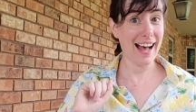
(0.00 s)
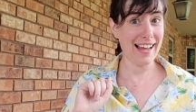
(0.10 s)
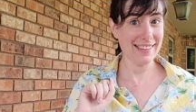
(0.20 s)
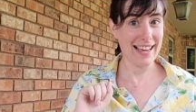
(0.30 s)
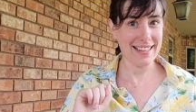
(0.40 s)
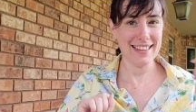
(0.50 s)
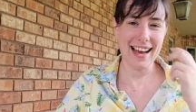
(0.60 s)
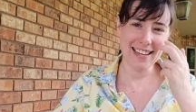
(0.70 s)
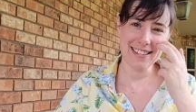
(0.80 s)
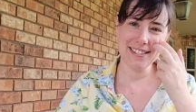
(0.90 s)
I like
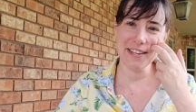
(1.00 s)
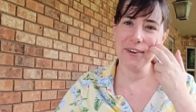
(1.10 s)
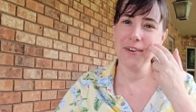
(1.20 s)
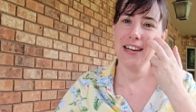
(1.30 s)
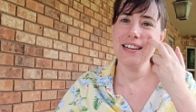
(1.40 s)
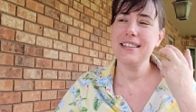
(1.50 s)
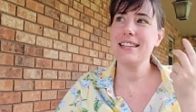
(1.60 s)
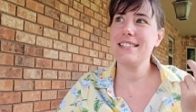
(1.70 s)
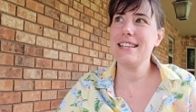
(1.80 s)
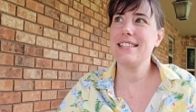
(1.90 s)
that. So
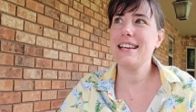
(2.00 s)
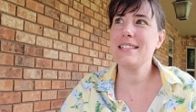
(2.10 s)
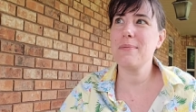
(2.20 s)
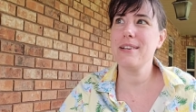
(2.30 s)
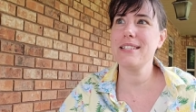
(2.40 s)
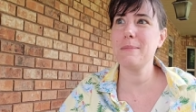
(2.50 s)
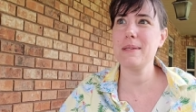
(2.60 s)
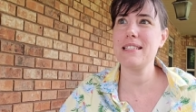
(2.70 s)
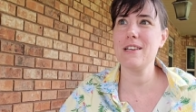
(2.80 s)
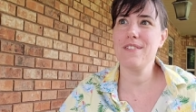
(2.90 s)
it takes a pretty
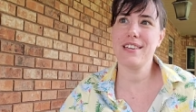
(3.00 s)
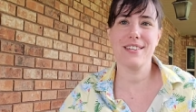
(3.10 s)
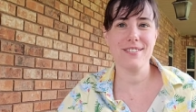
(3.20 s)
specific